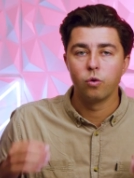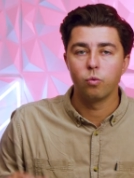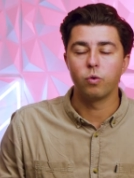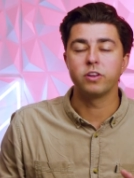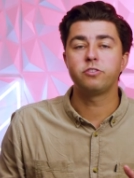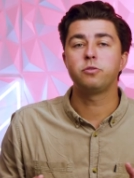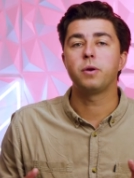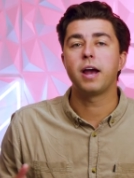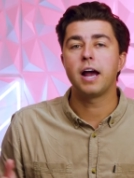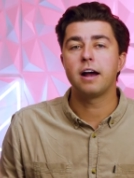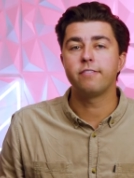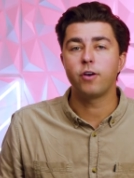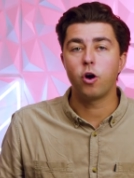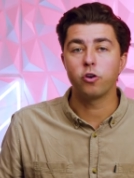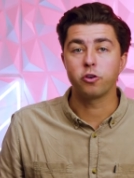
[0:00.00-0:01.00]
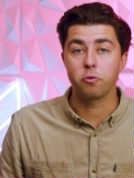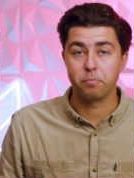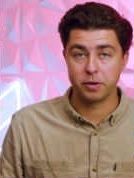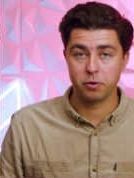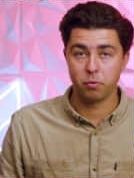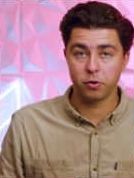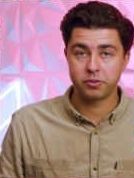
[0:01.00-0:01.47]
Once you have all your
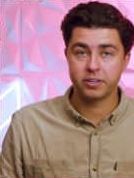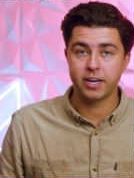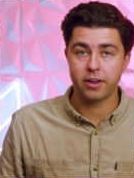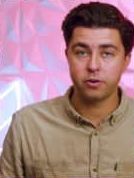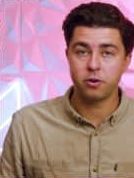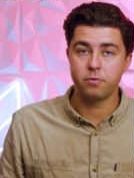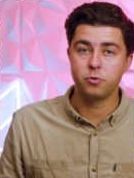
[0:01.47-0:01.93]
B-roll together,